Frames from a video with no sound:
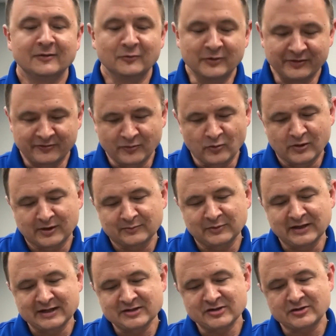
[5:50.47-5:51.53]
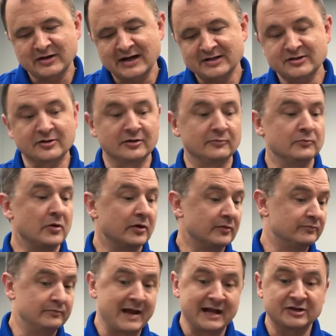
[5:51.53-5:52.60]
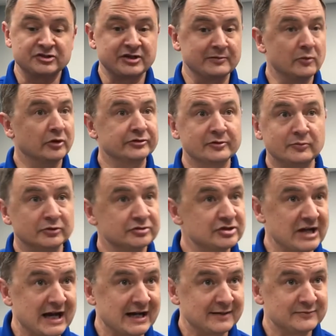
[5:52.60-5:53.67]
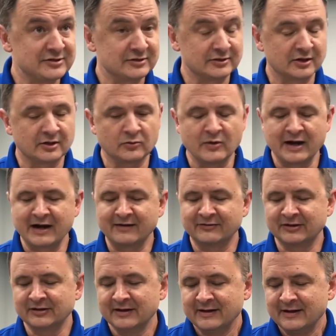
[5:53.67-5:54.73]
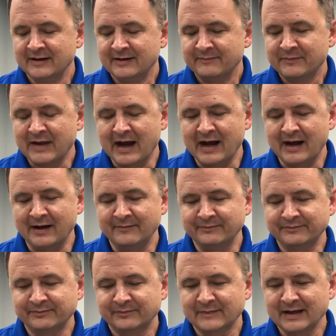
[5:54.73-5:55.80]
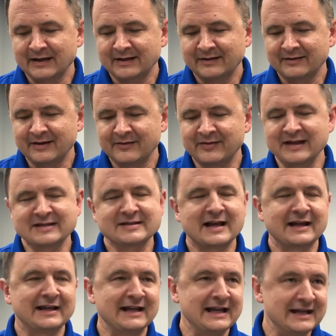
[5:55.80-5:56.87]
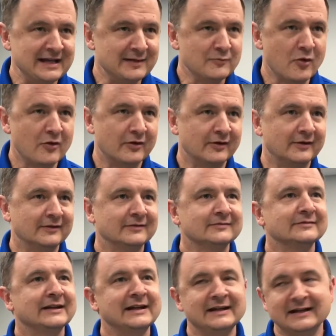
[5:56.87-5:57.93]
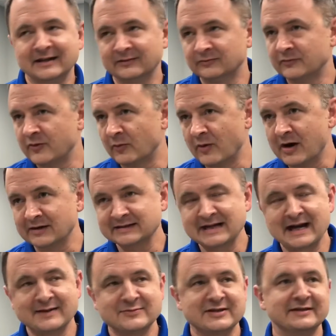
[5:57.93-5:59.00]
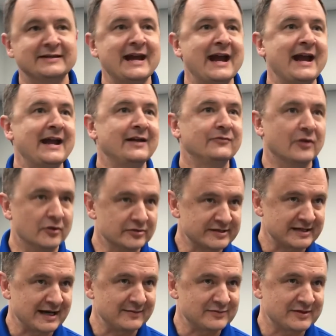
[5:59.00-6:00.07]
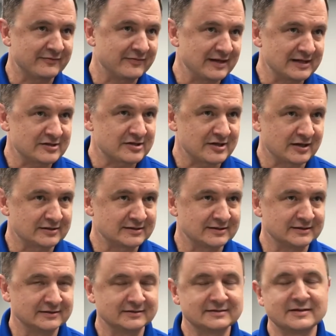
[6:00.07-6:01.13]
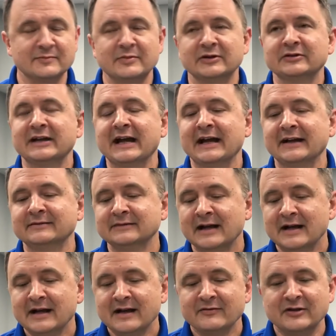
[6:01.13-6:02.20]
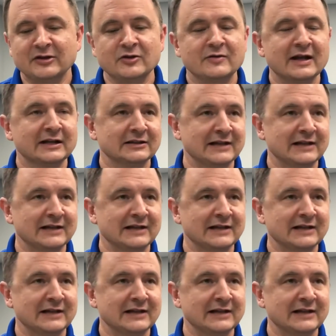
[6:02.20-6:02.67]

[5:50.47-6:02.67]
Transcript: with the workplace stress or mo managing multiple jobs or, or whatever. Um, things like eating more, eating at the wrong times of day, those types of things start to, to build in. Then you get